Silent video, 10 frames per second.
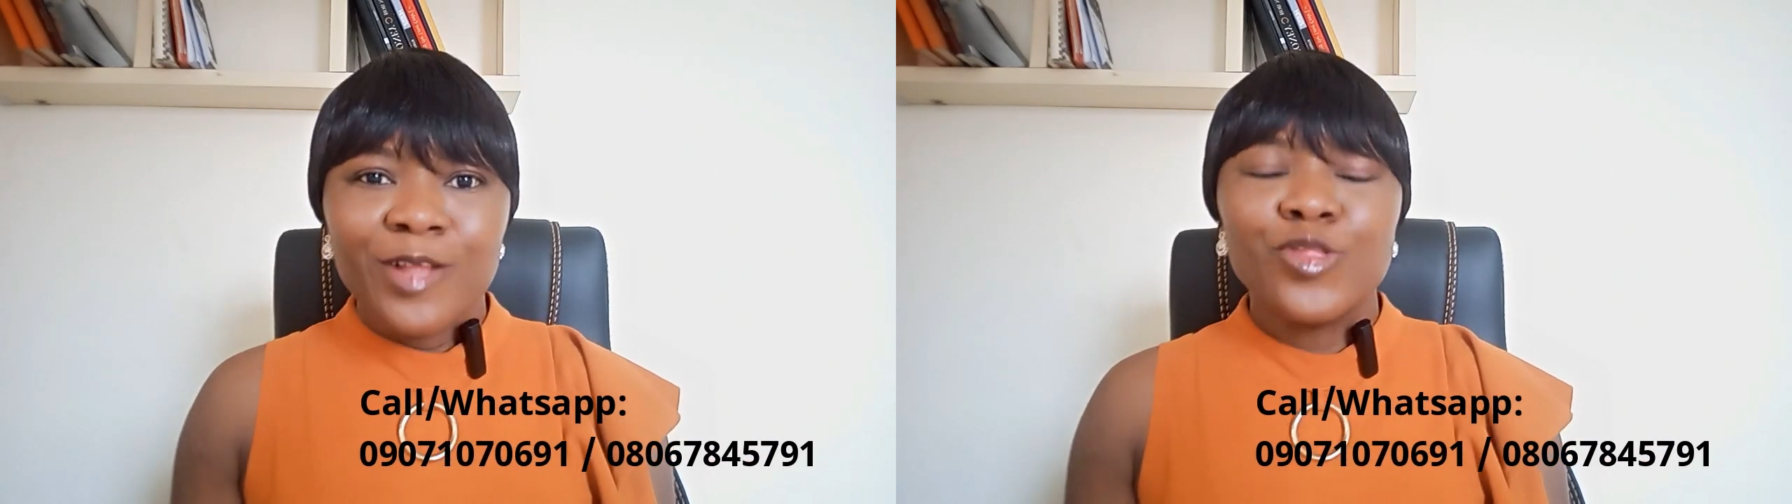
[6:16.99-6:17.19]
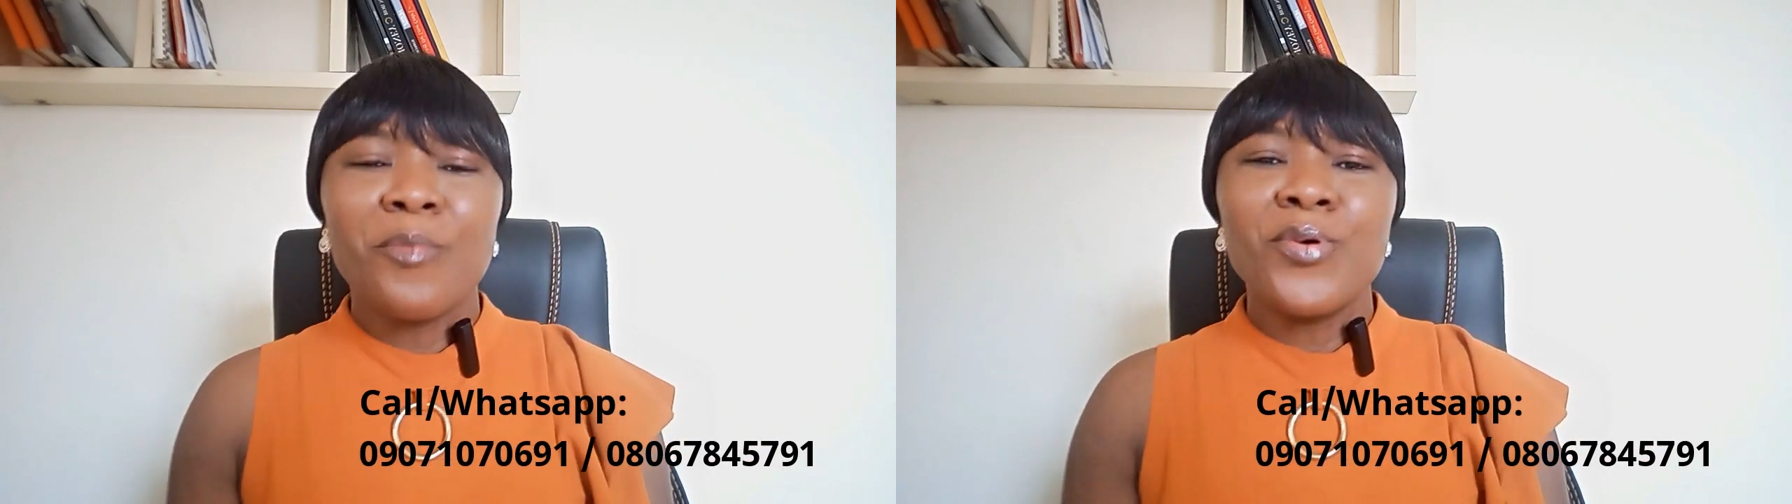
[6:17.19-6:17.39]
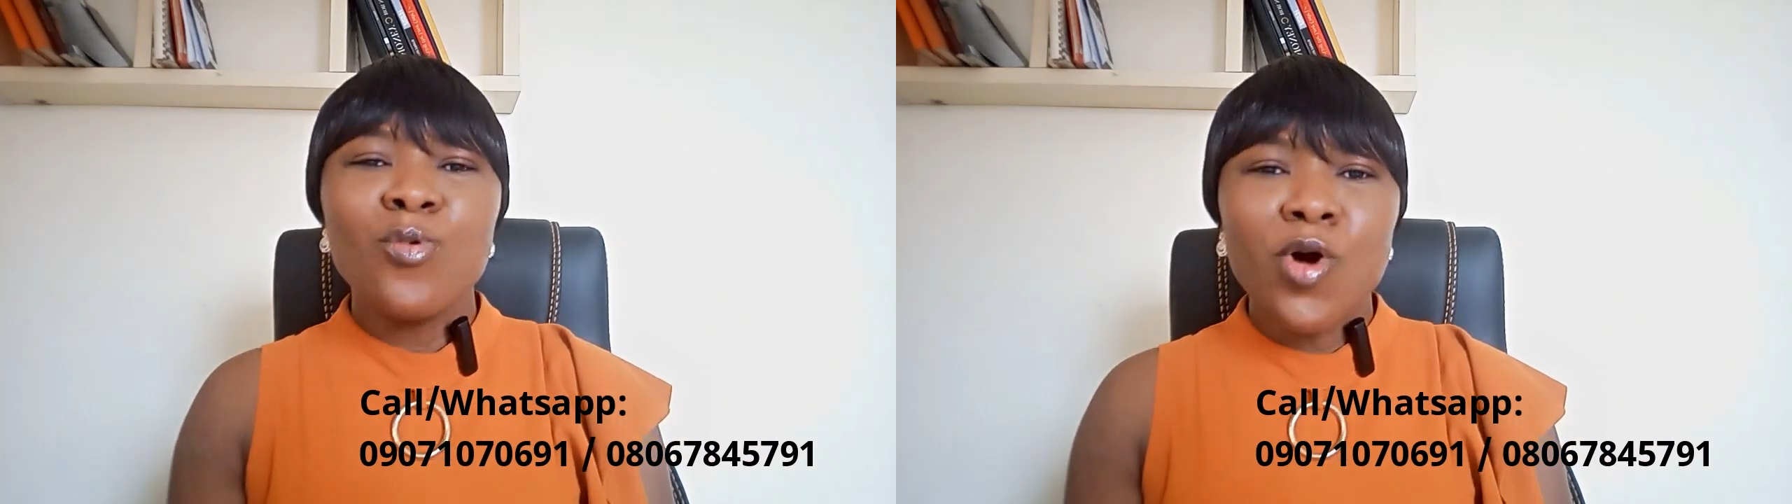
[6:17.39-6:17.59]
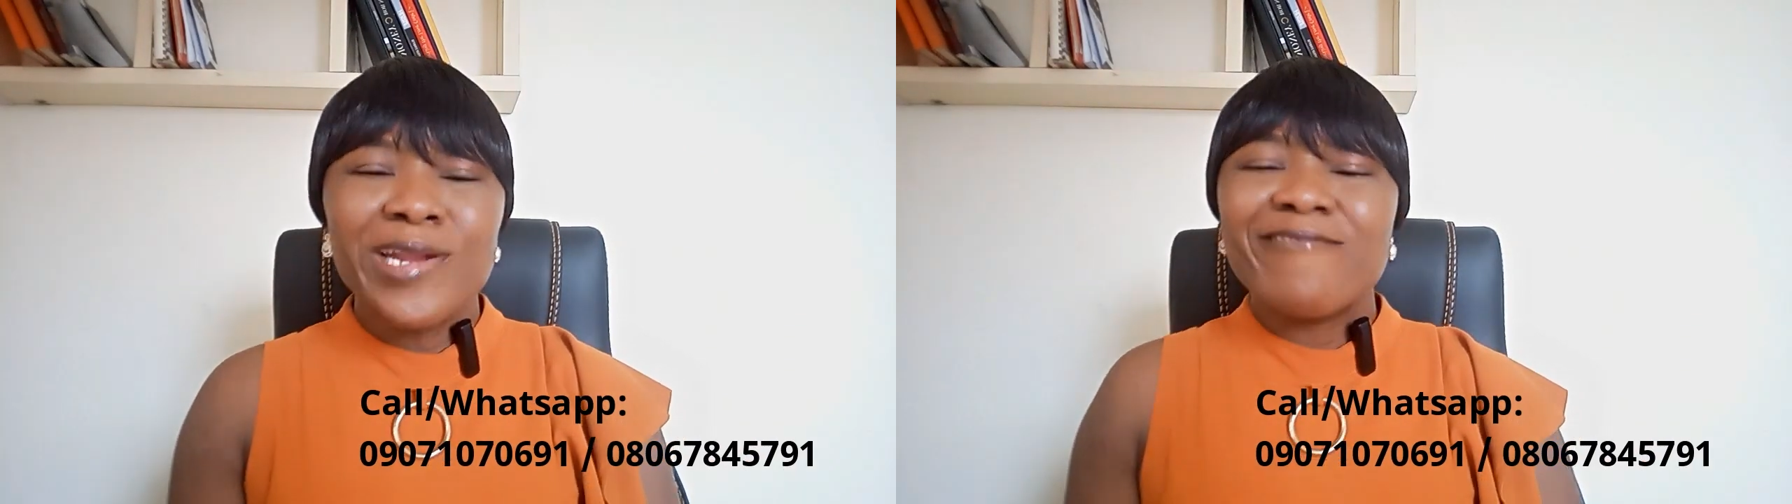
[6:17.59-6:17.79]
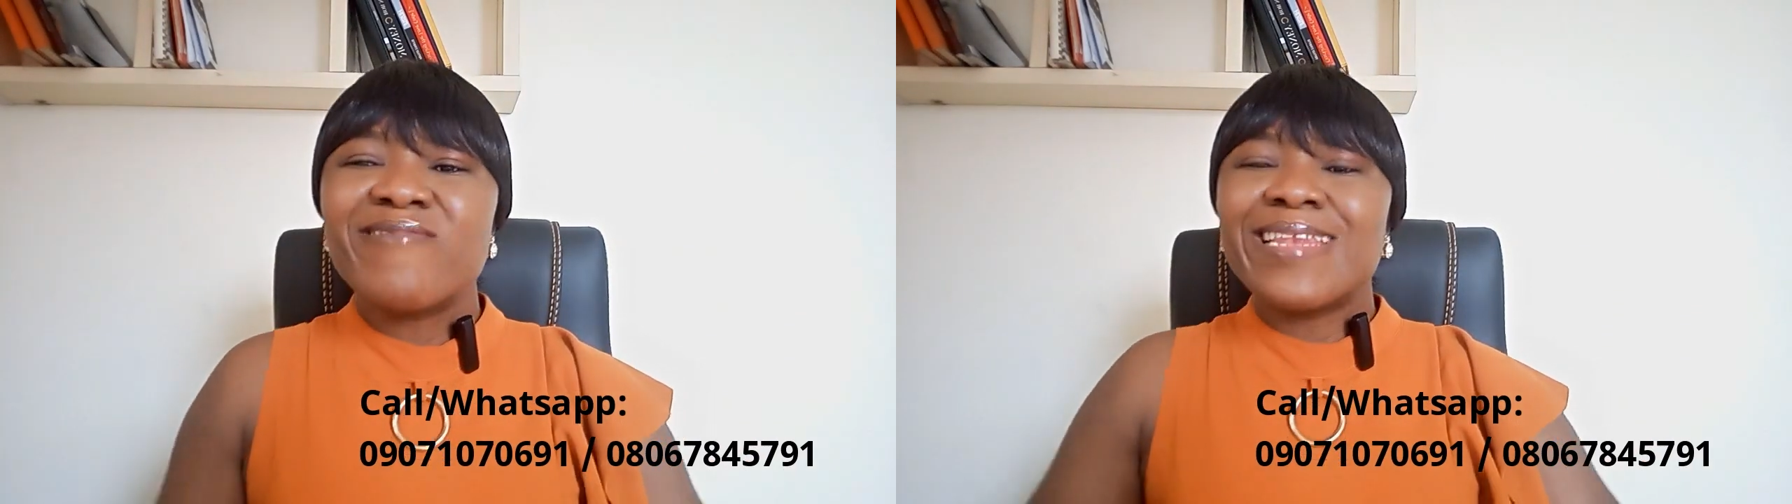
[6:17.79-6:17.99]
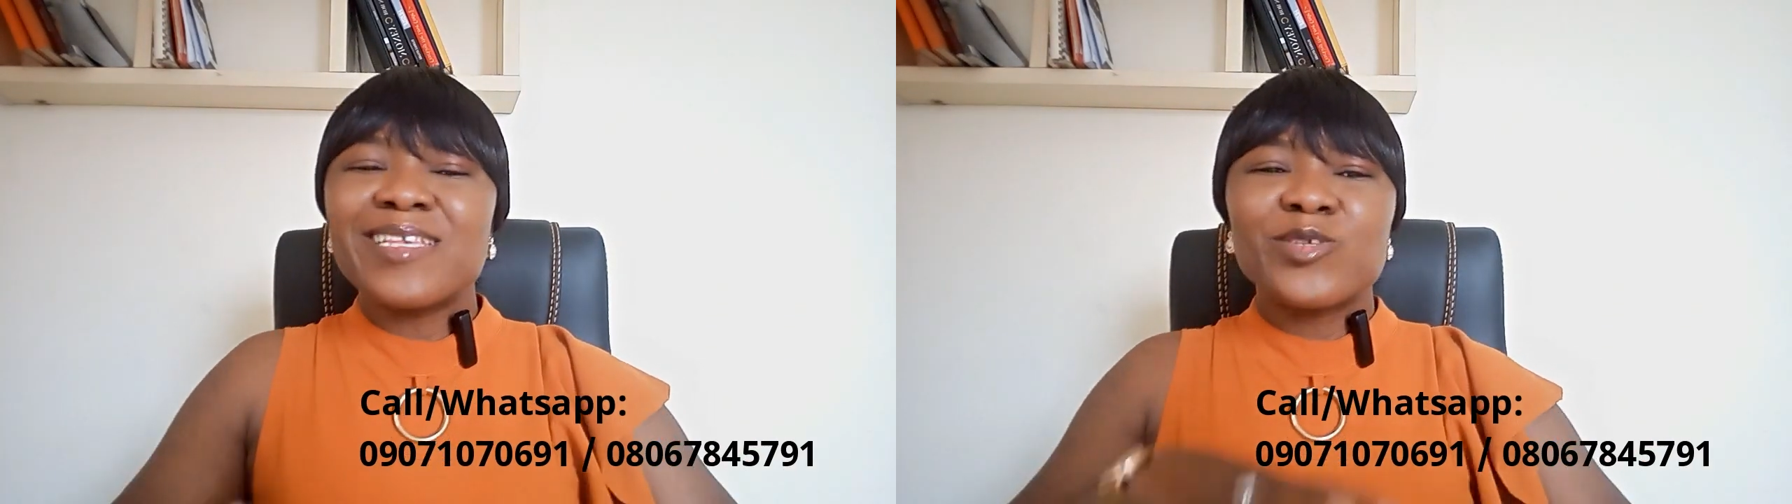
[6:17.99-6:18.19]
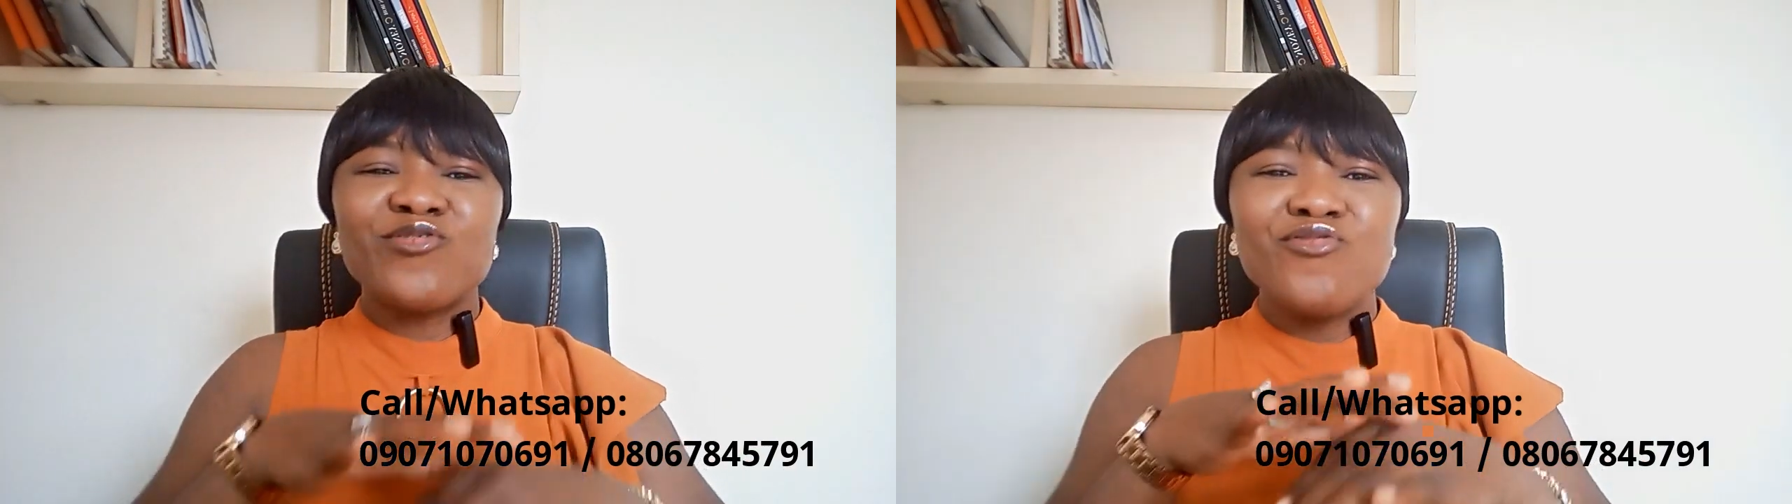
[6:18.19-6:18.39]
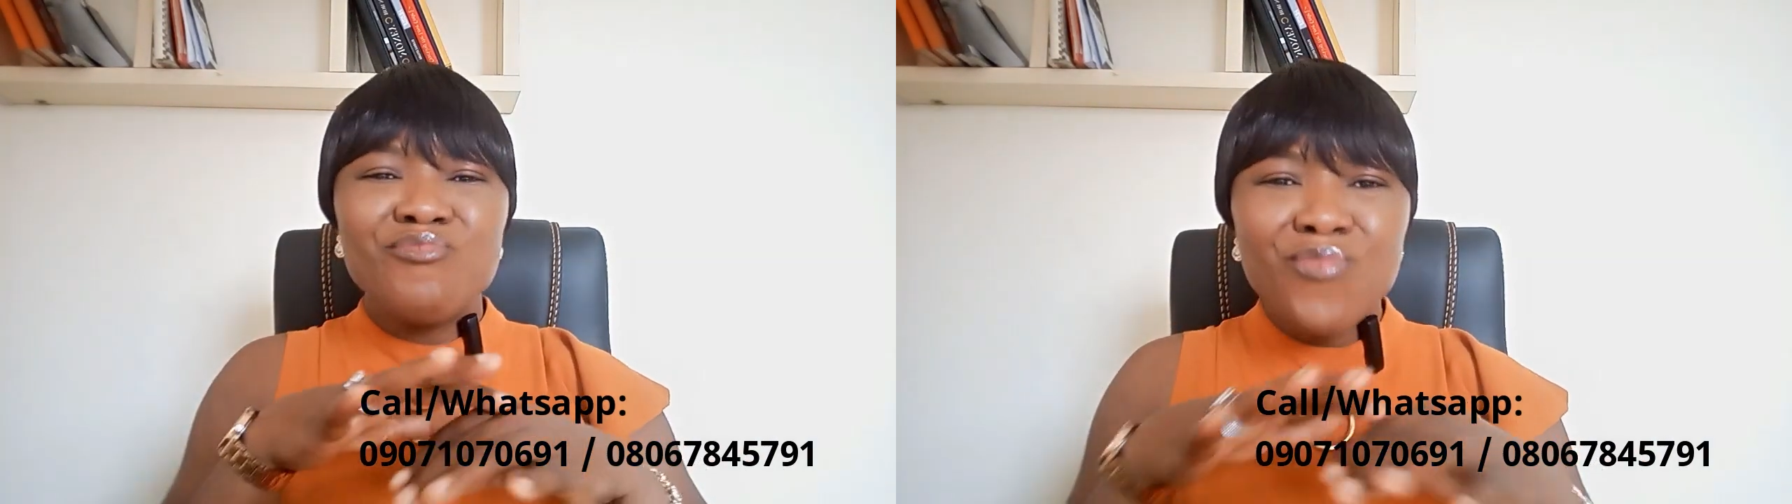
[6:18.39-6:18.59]
Number one, let's
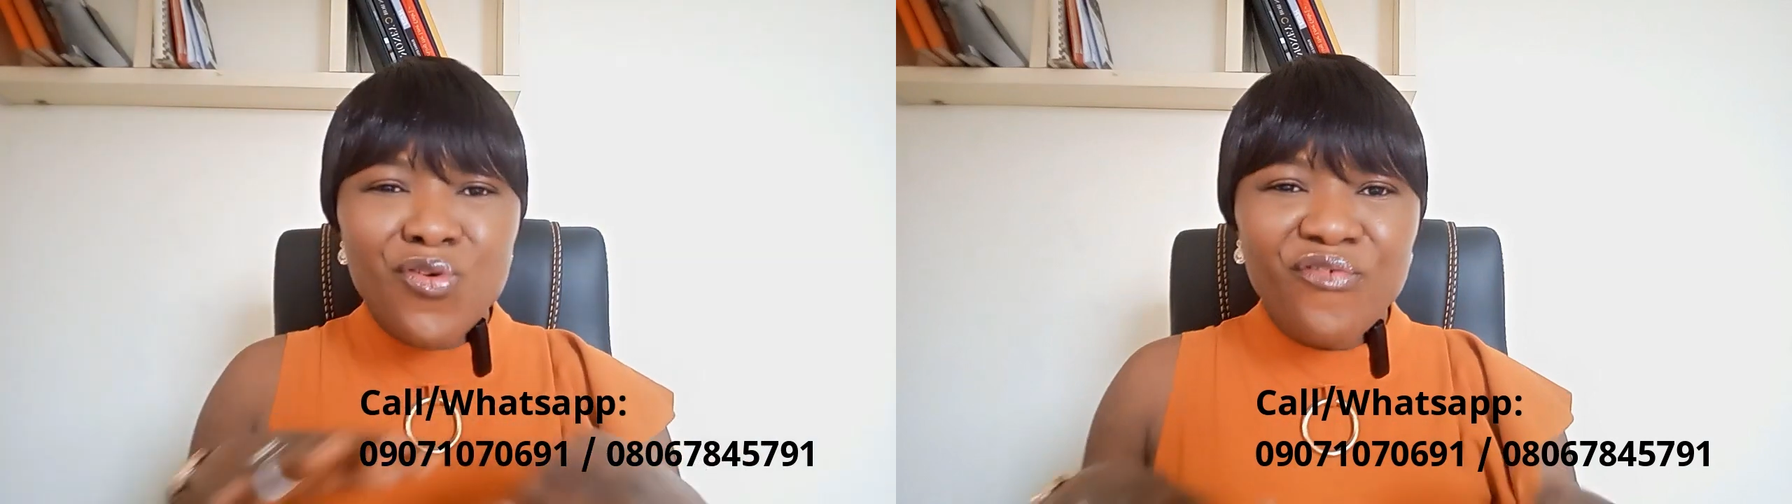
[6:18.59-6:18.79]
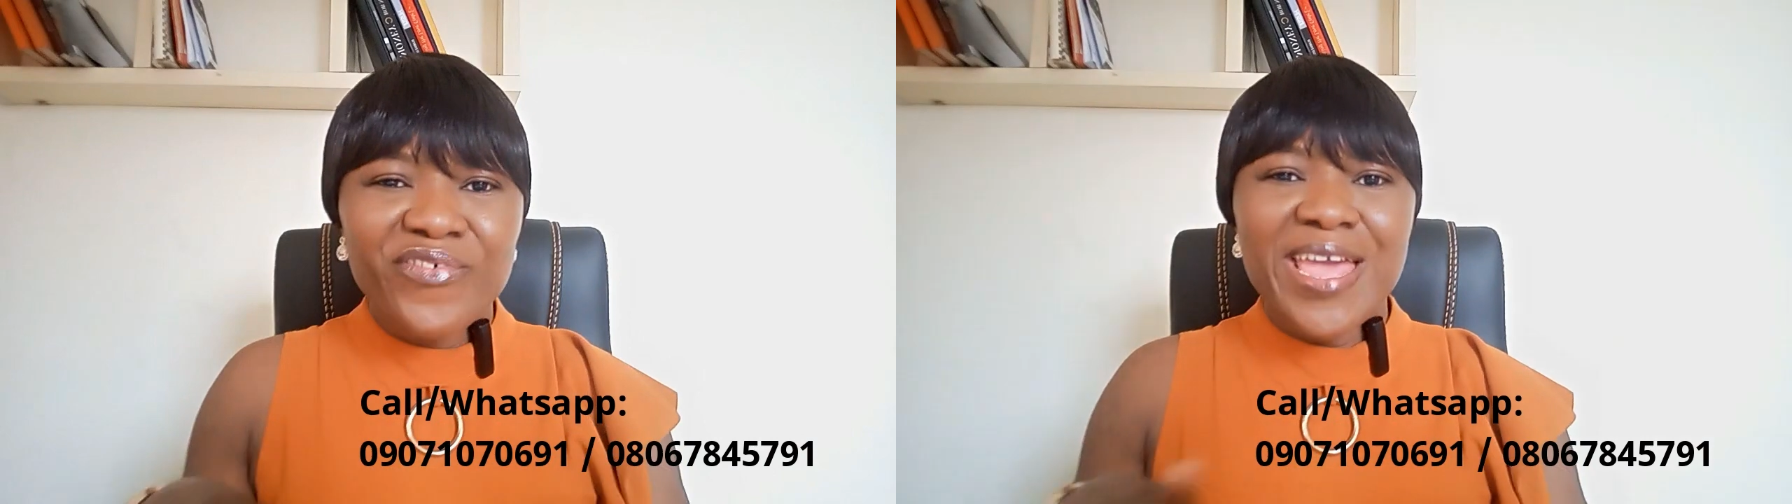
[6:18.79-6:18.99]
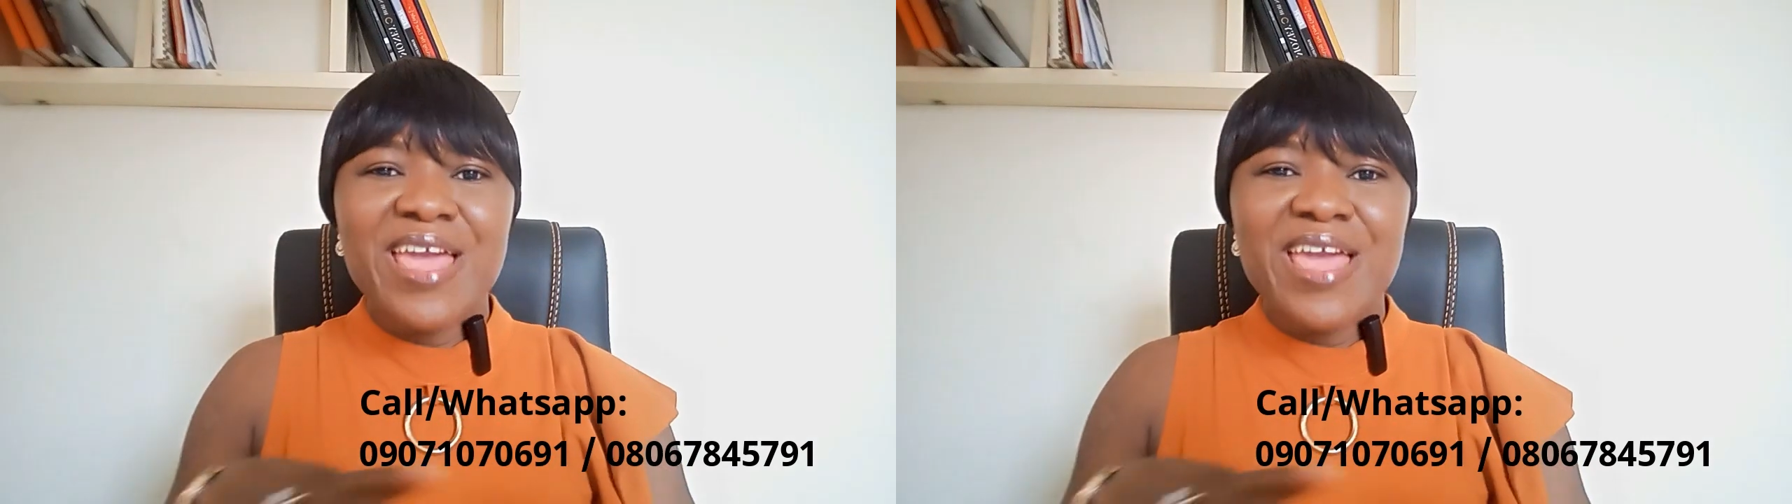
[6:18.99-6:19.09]
remove